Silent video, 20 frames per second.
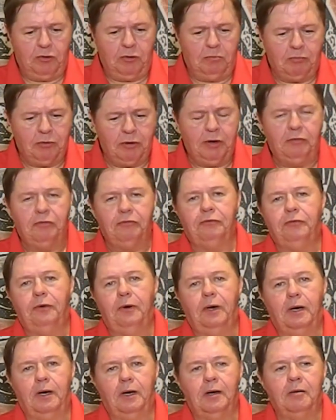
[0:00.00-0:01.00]
a brief
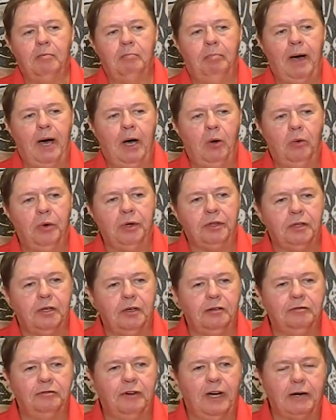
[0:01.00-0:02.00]
bout with
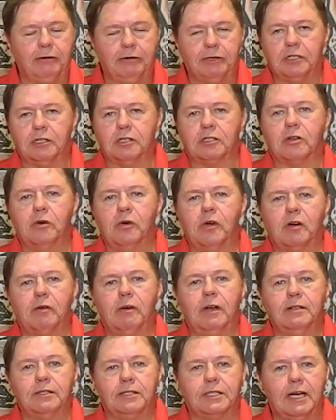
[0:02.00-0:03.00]
a virus that's going
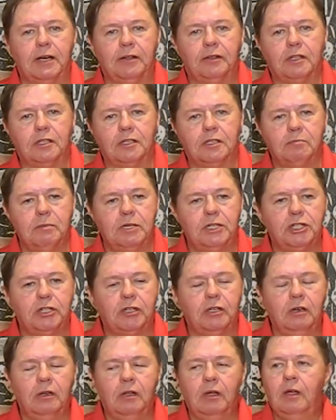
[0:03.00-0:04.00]
around southeast
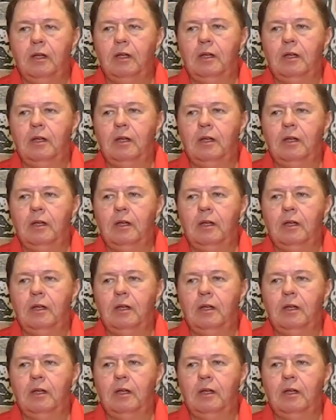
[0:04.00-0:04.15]
Michigan.